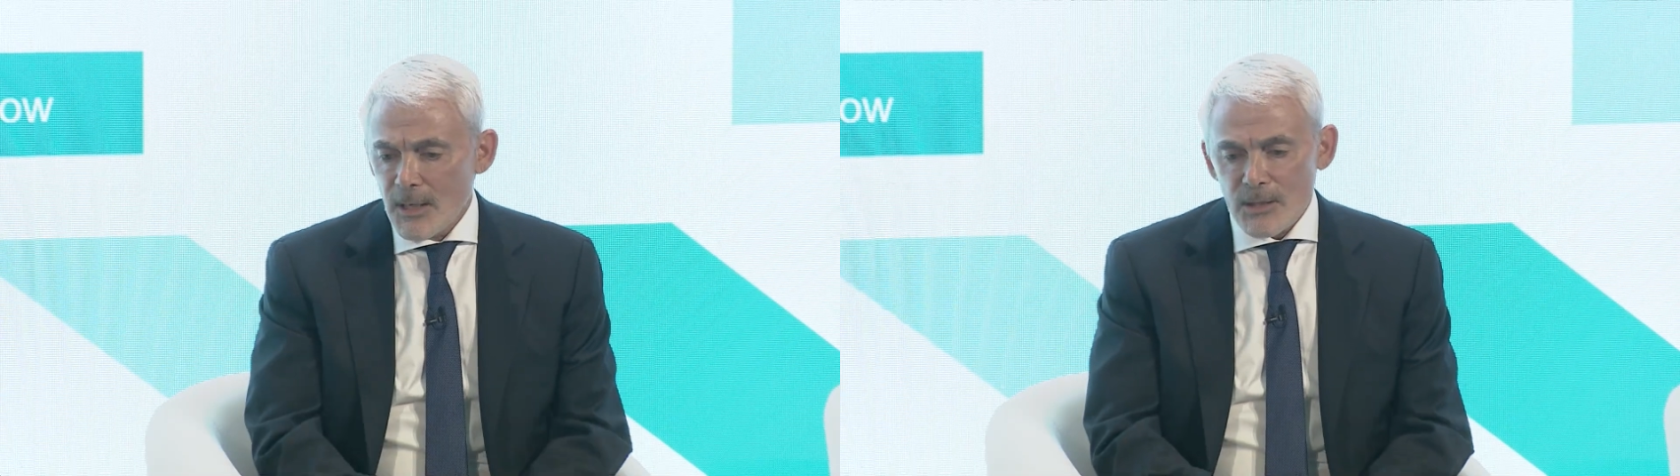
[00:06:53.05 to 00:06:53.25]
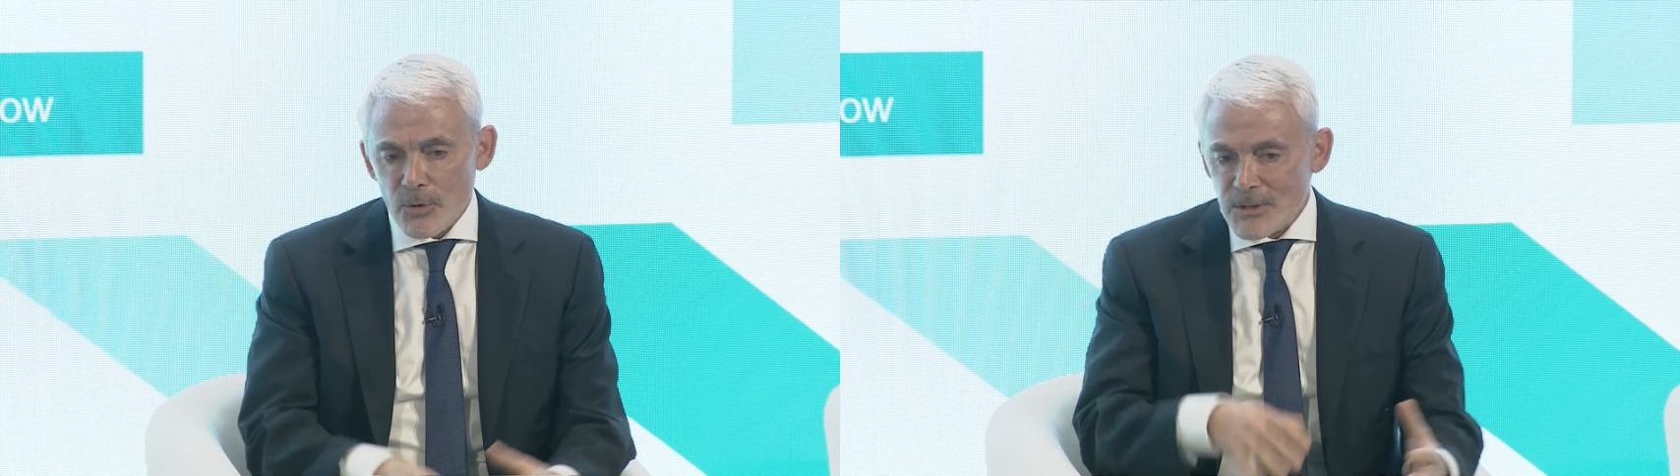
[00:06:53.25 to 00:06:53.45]

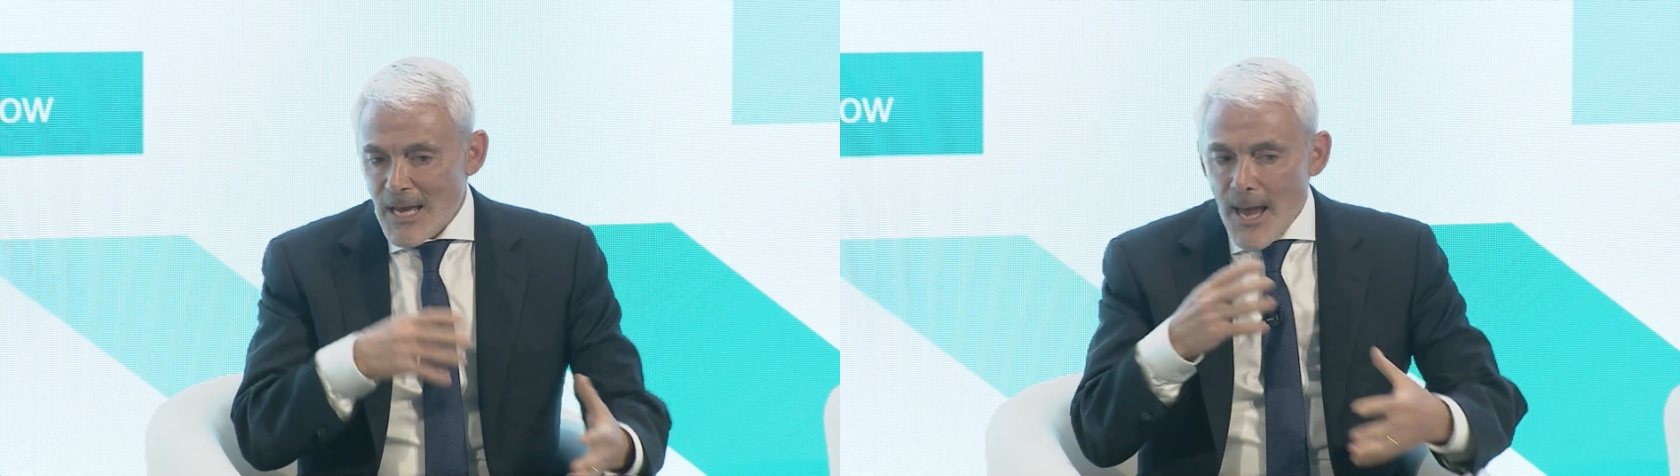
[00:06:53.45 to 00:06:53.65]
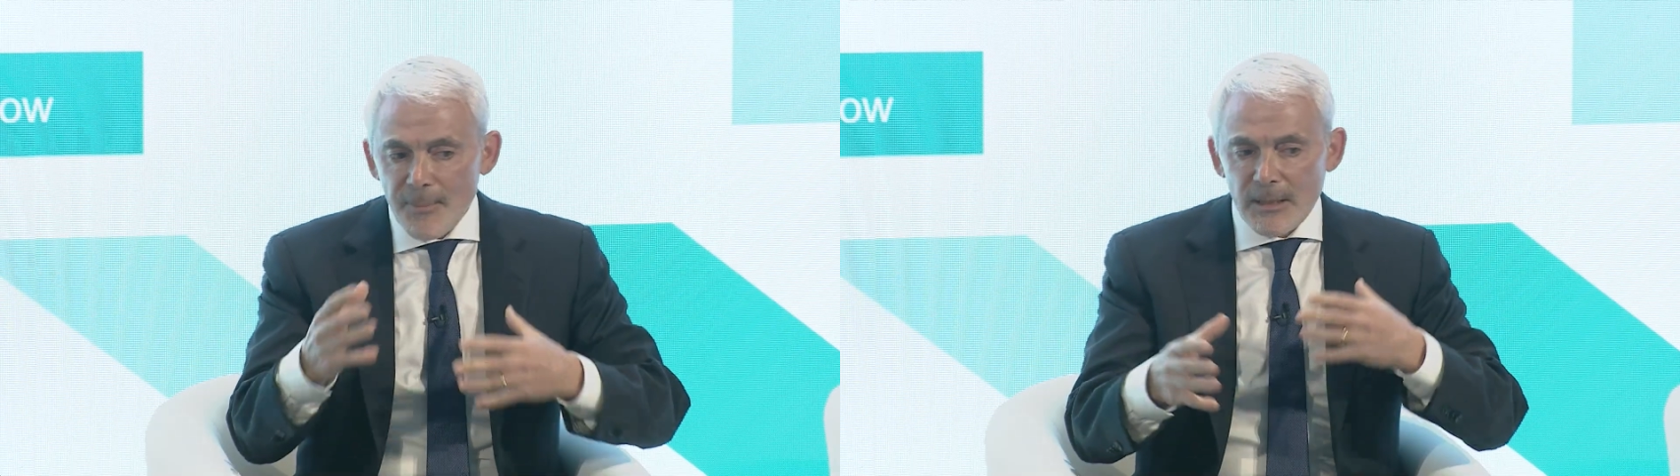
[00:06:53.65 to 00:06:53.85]
So it's
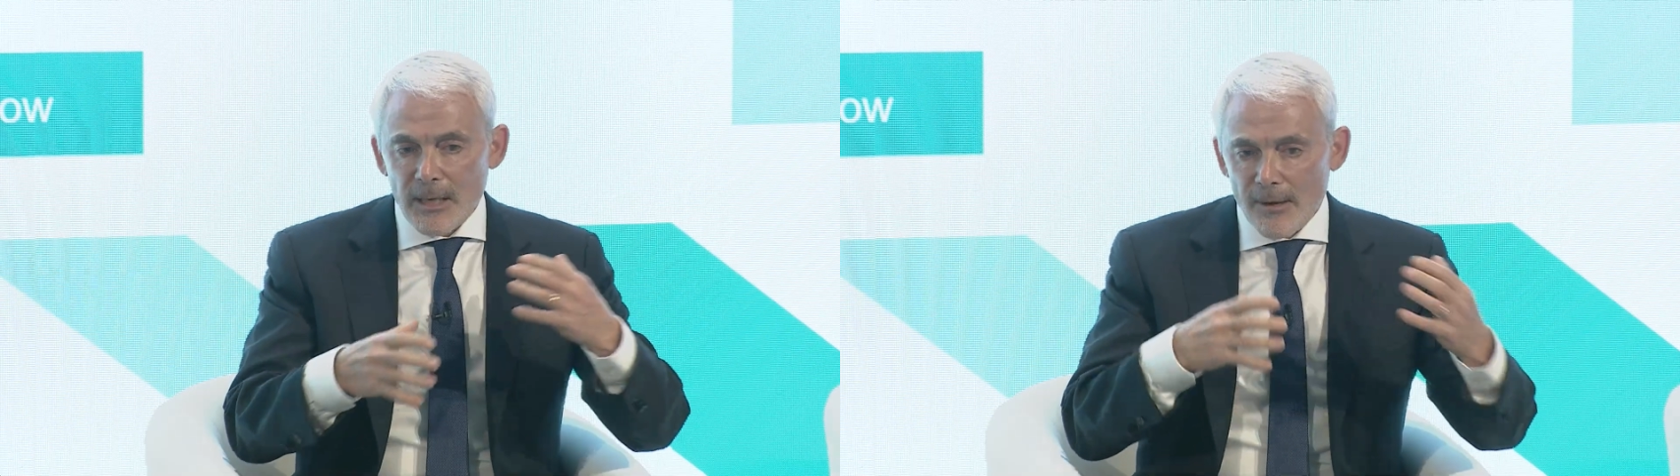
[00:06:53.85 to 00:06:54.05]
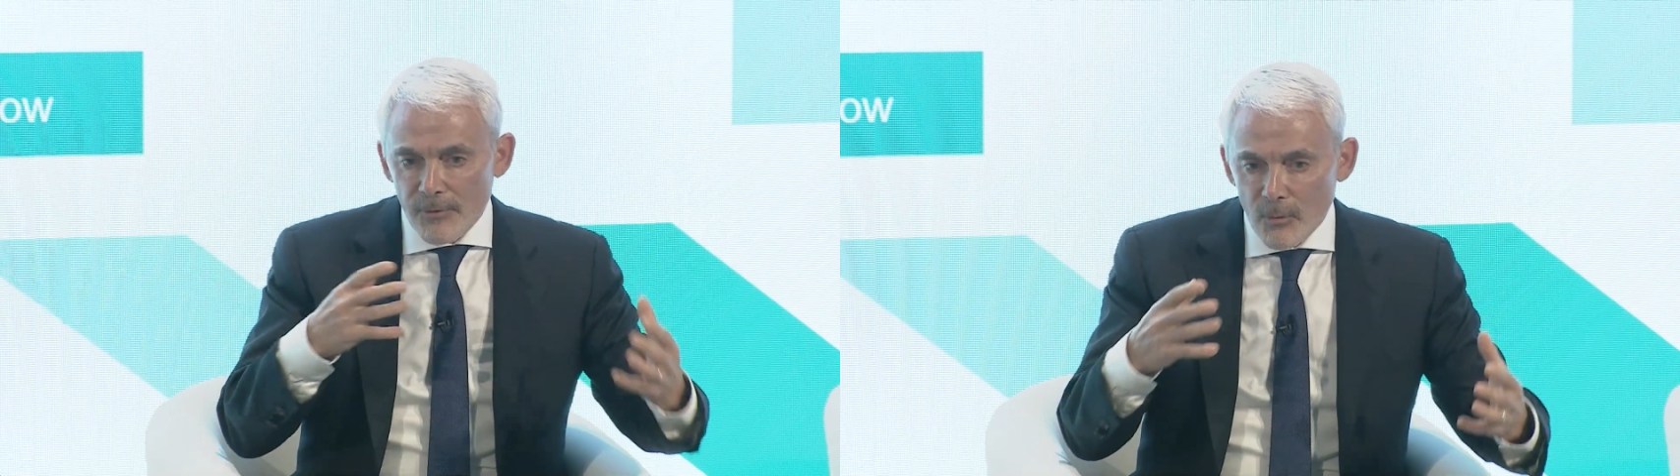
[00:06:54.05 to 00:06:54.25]
happening
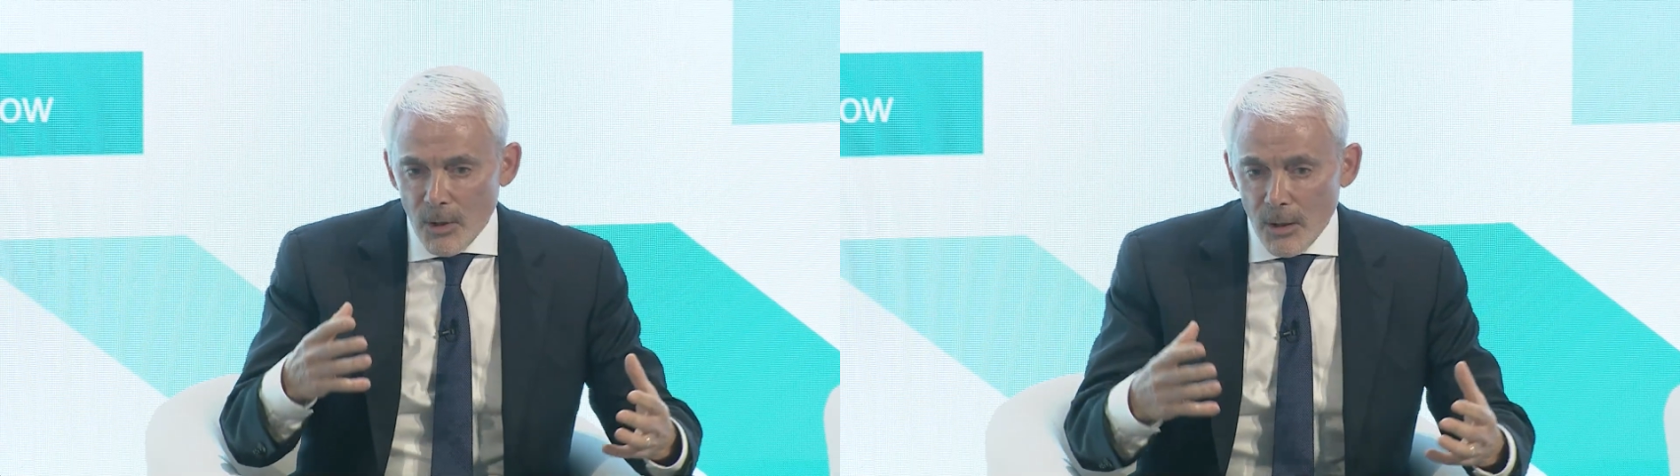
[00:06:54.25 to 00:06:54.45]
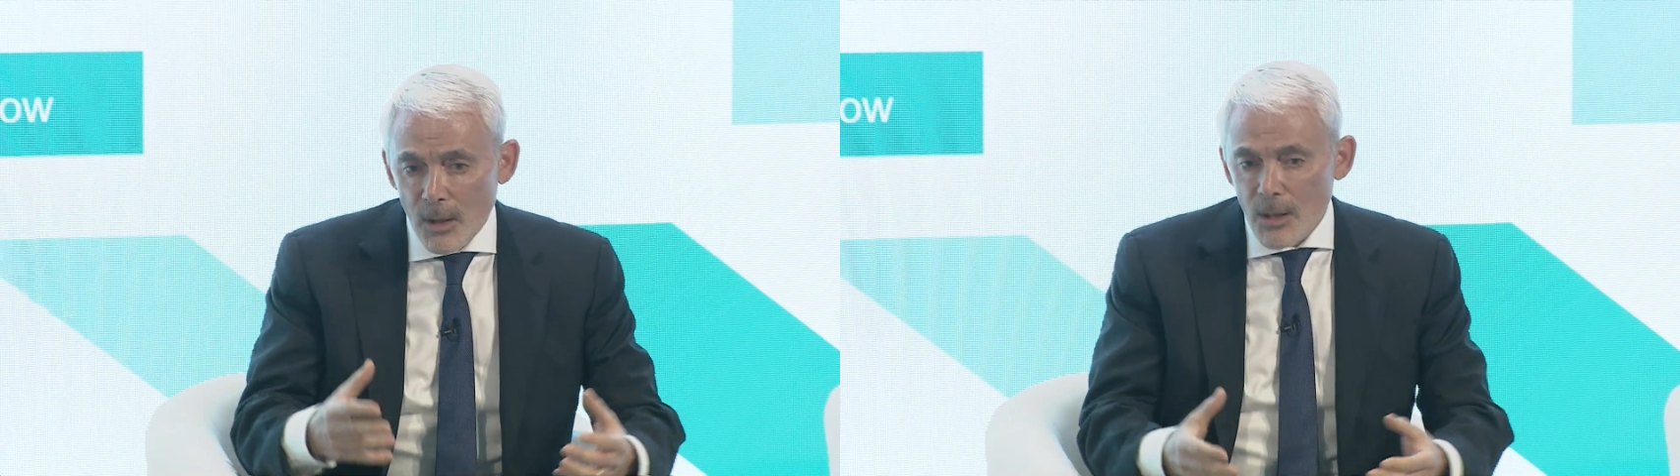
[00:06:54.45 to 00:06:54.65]
everywhere.